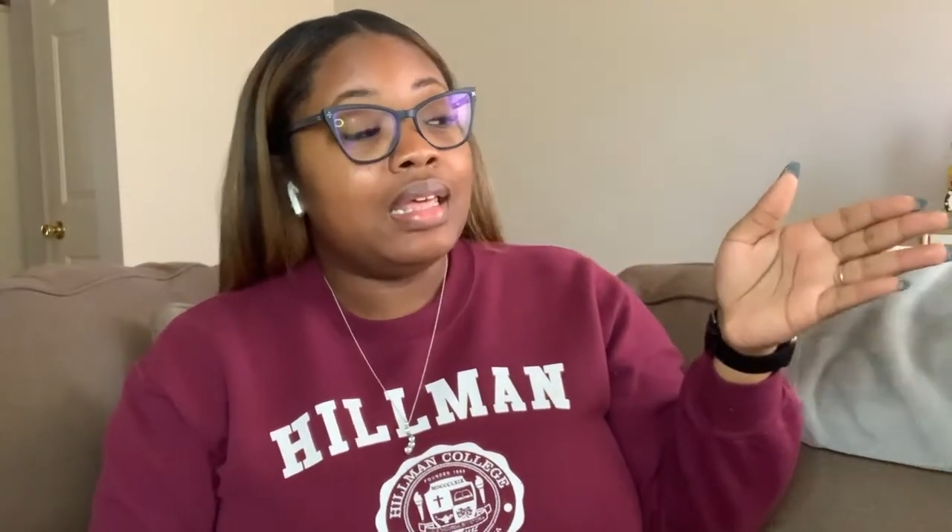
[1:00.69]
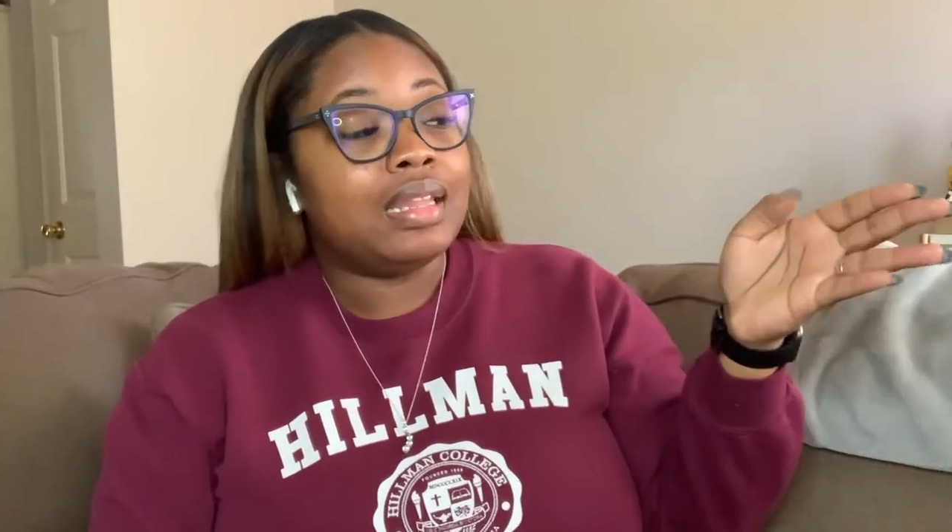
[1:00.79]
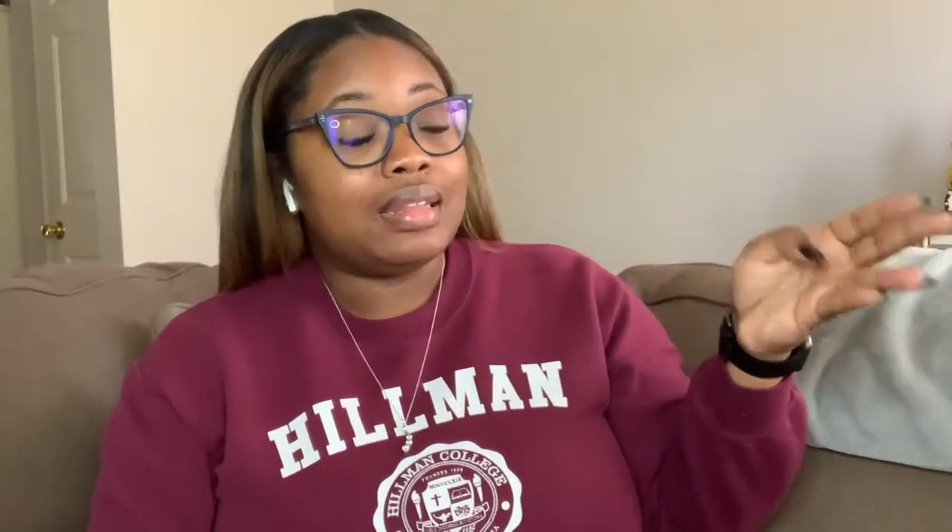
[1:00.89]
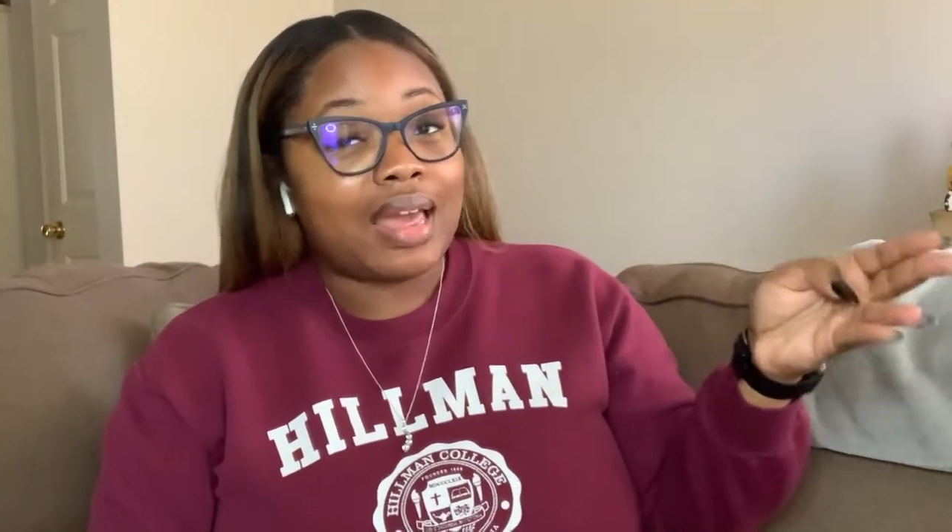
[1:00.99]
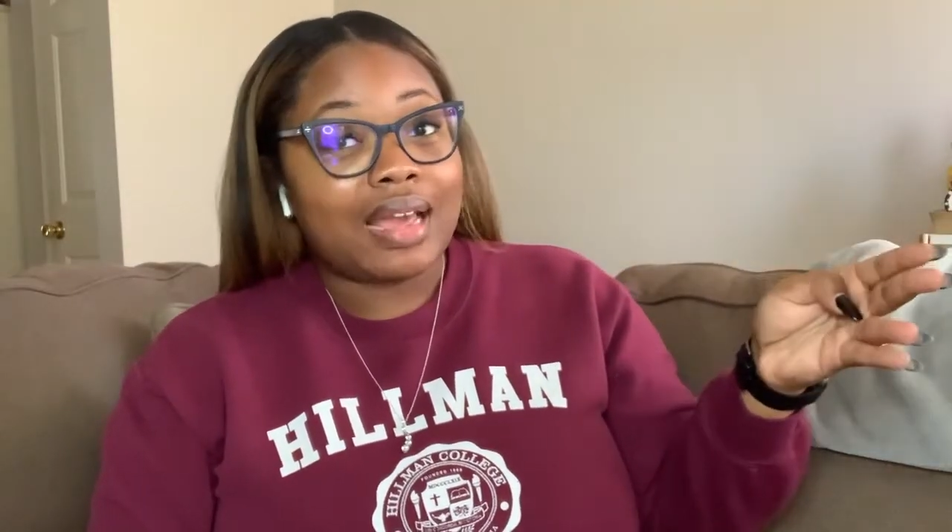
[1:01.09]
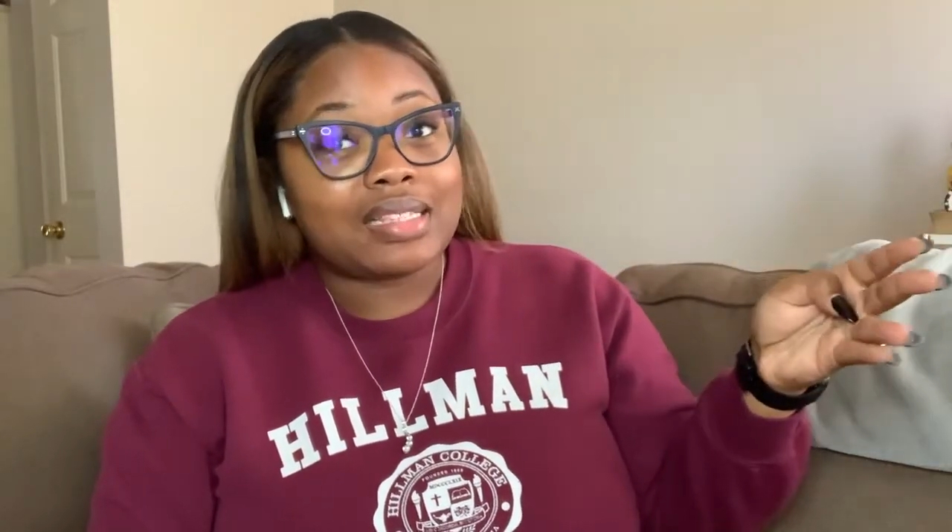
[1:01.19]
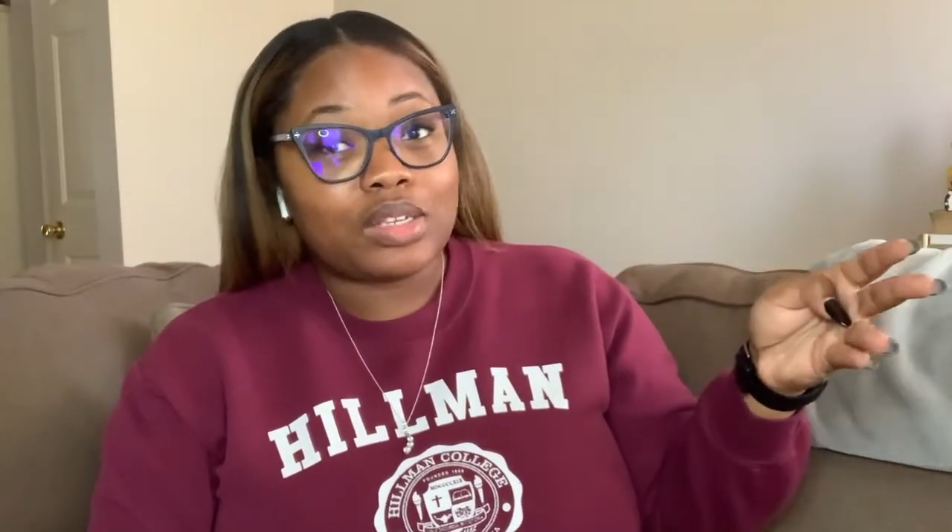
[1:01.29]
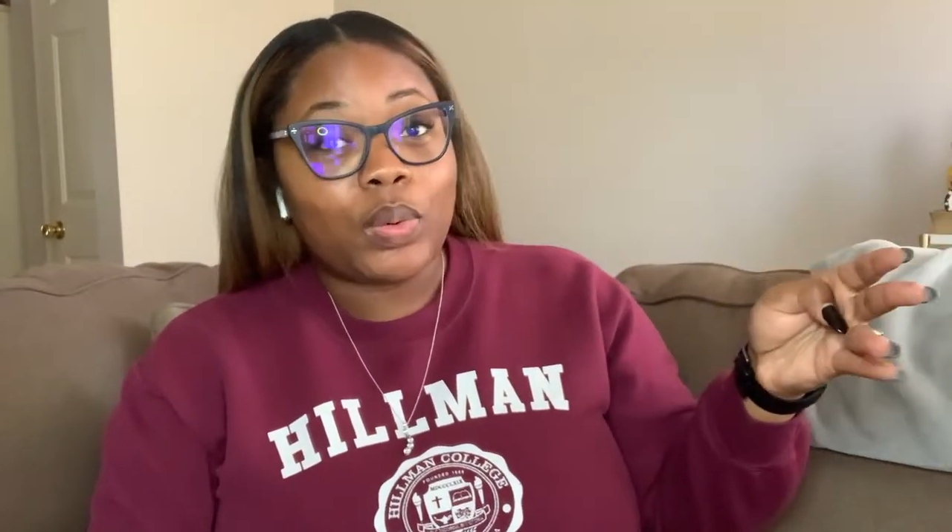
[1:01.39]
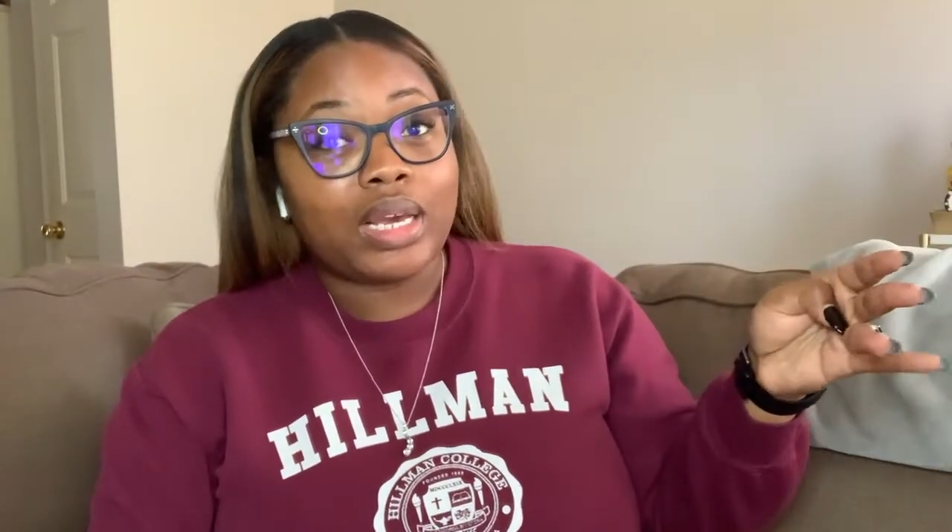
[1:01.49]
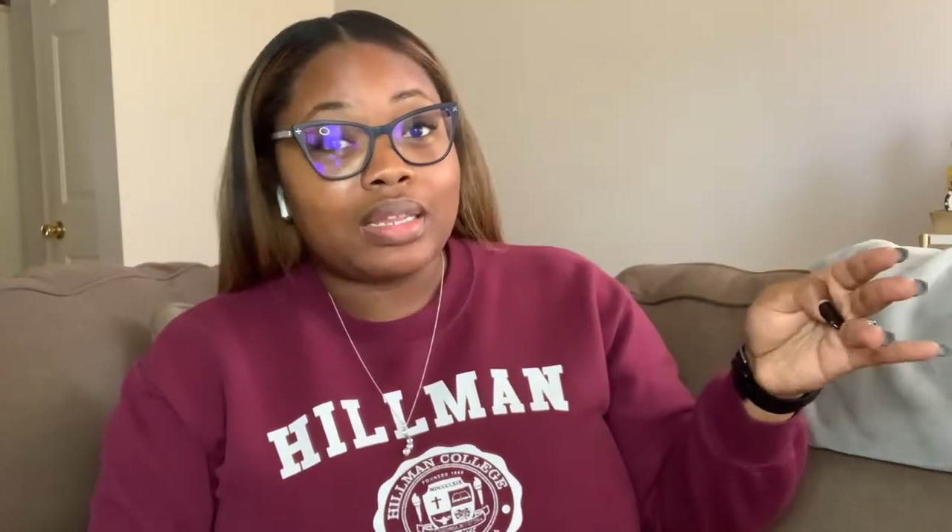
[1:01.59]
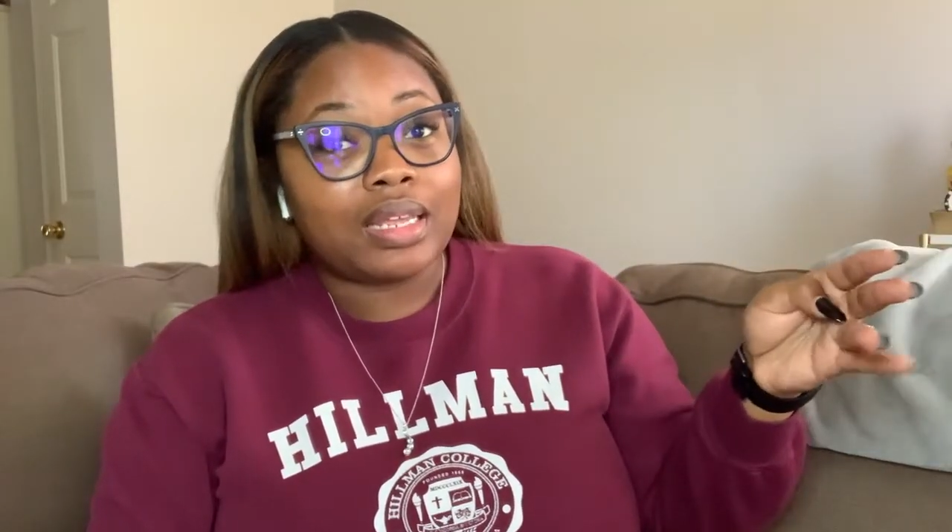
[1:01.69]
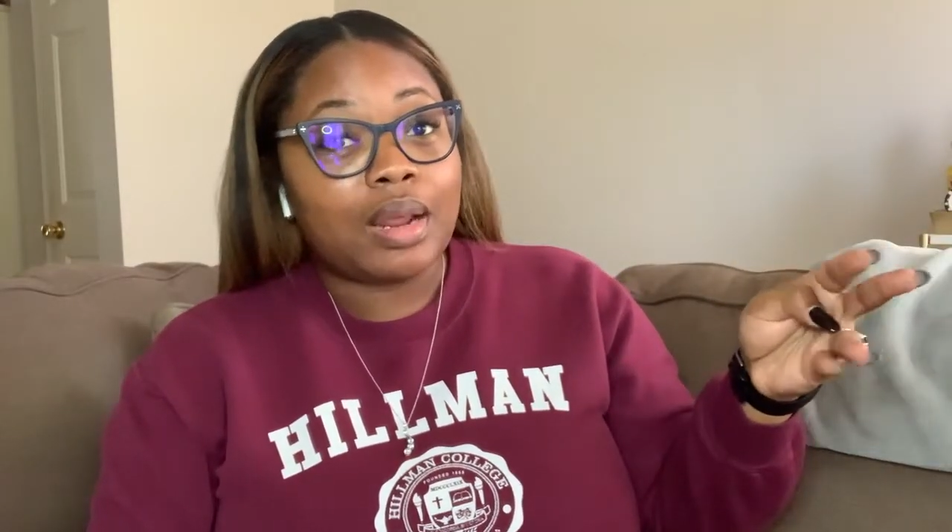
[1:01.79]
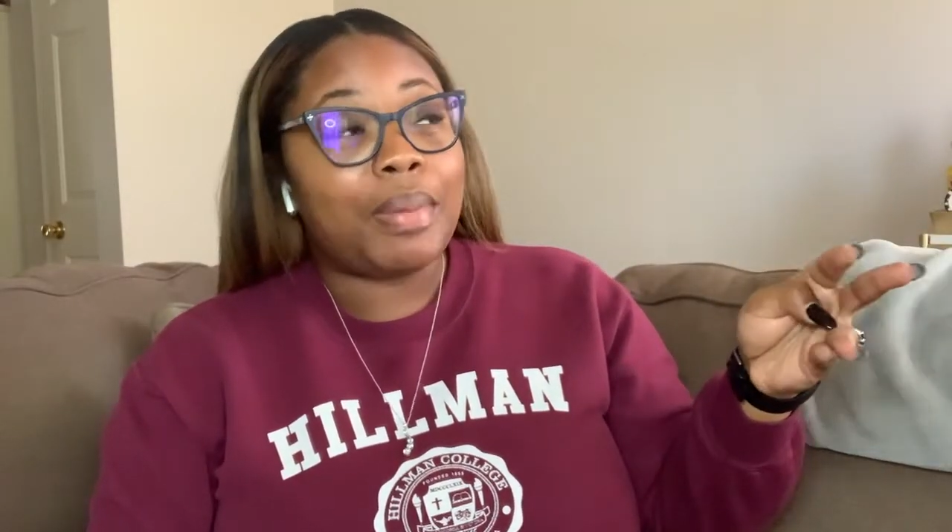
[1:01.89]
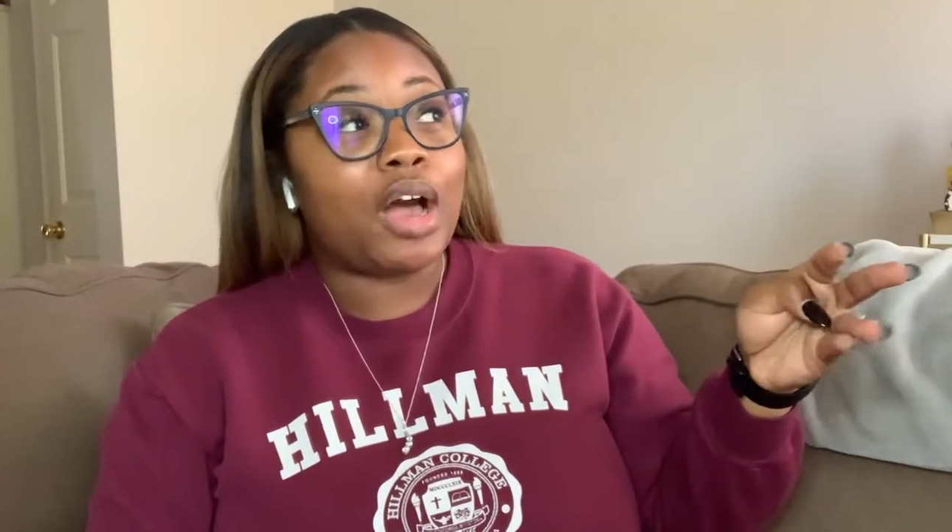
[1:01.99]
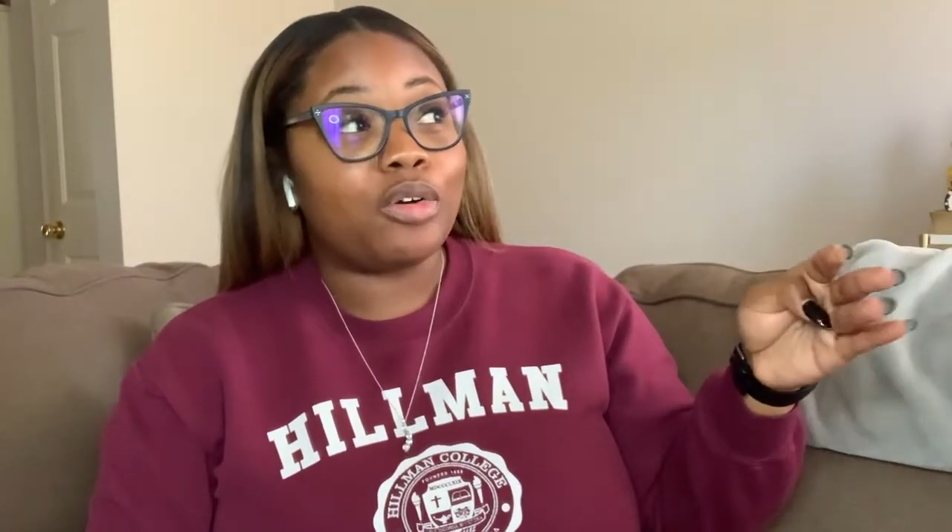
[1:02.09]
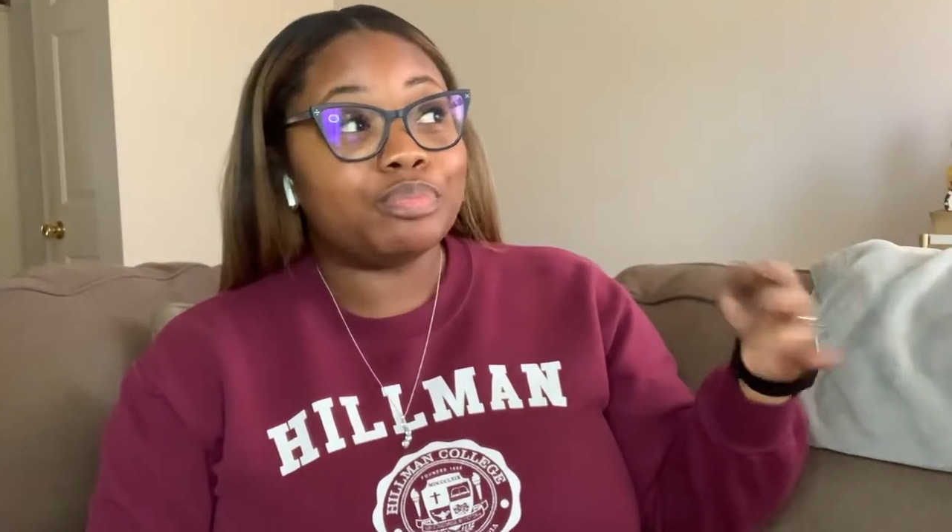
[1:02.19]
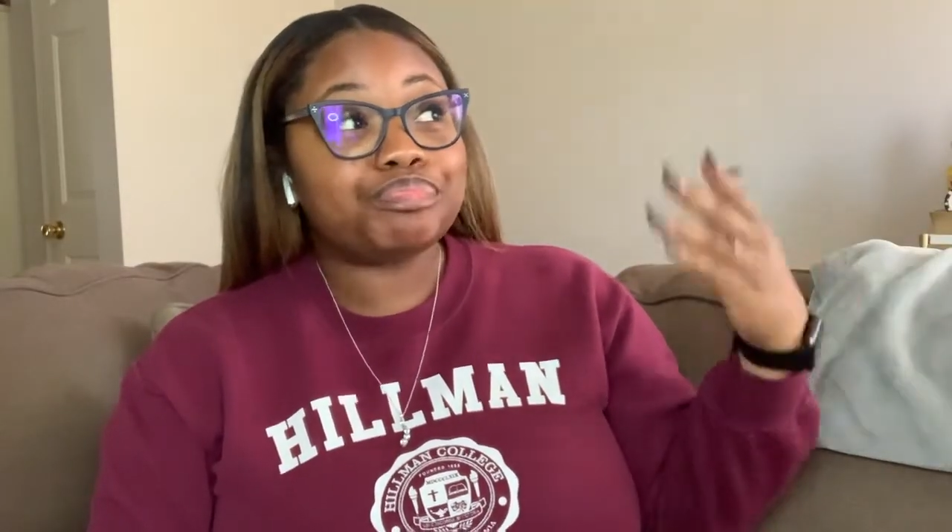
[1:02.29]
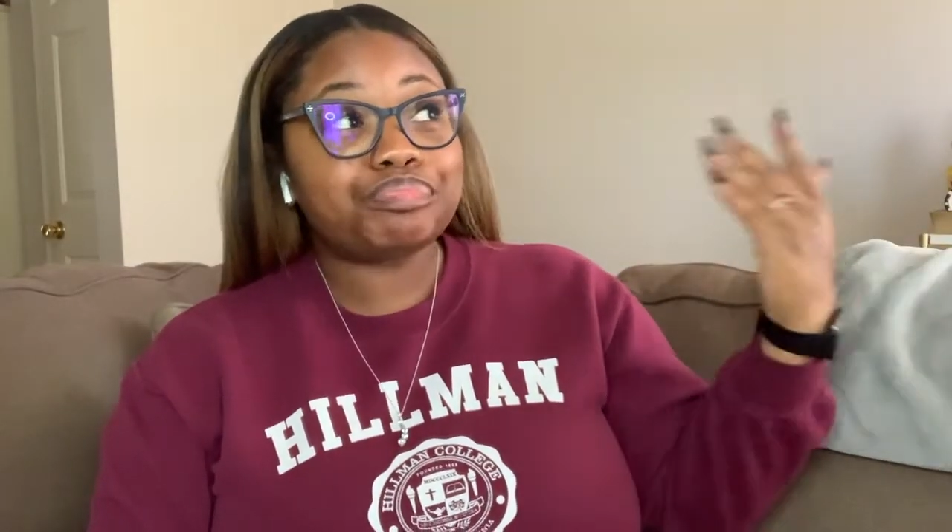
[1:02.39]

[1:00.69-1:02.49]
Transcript: last quick lit about